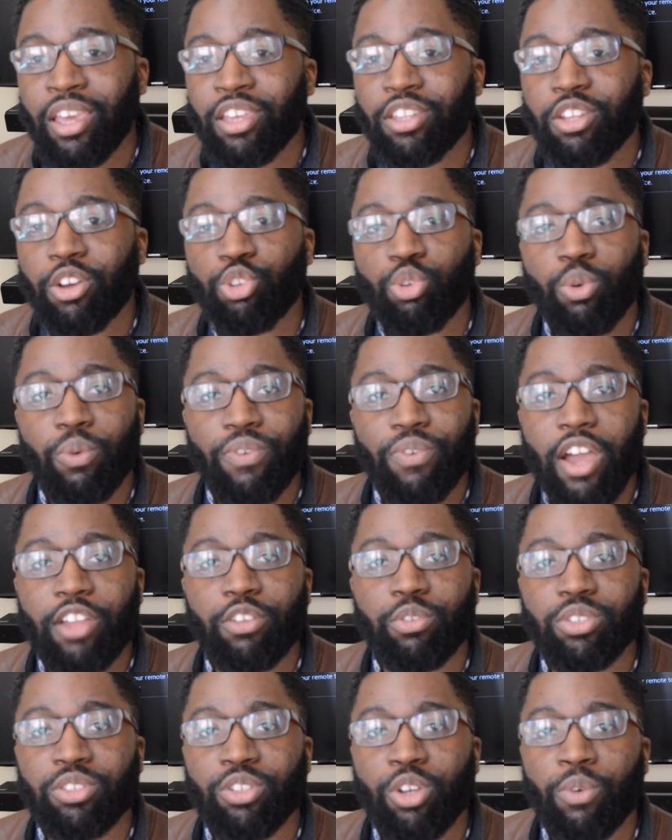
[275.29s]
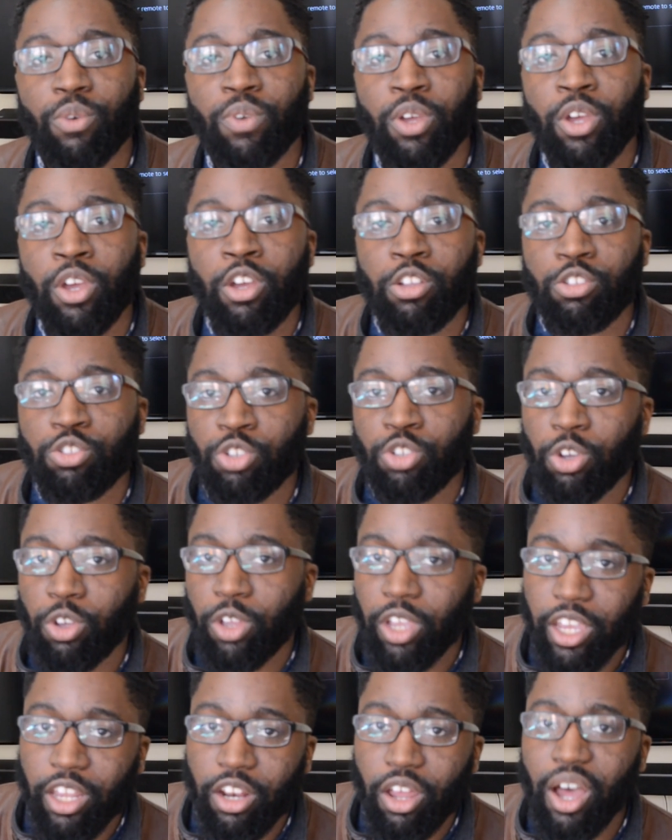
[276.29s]
You'll find yourself
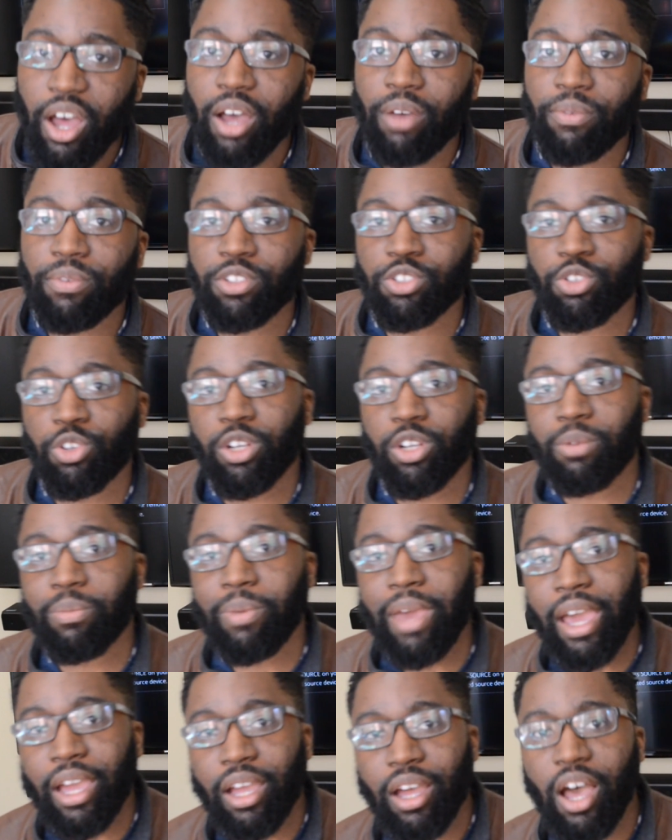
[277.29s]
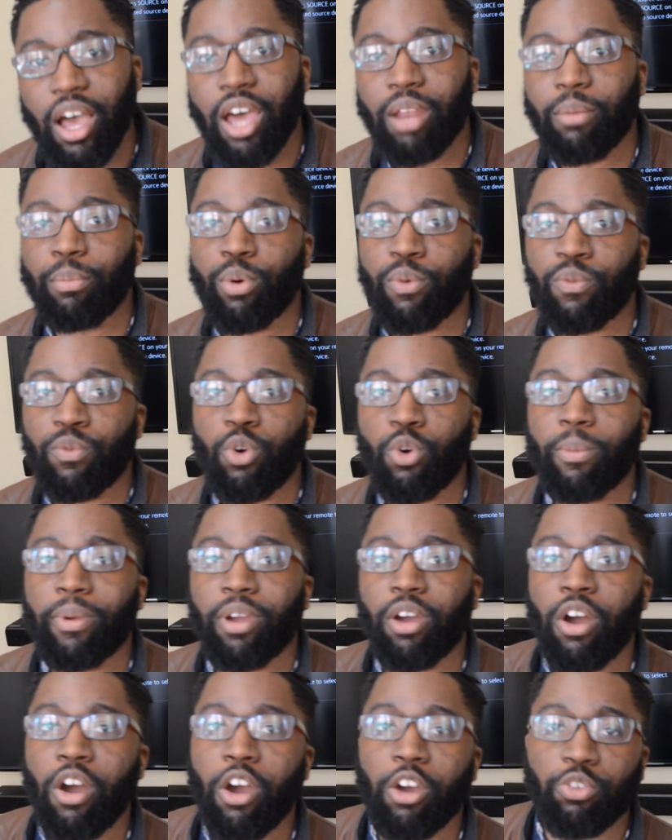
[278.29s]
turning it off and turning it back on, performing
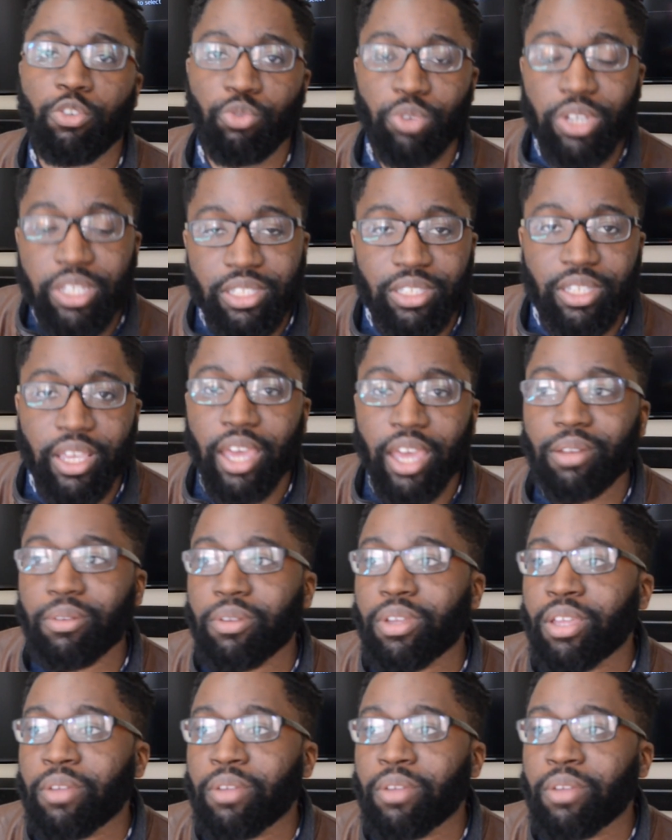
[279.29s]
a hard reset.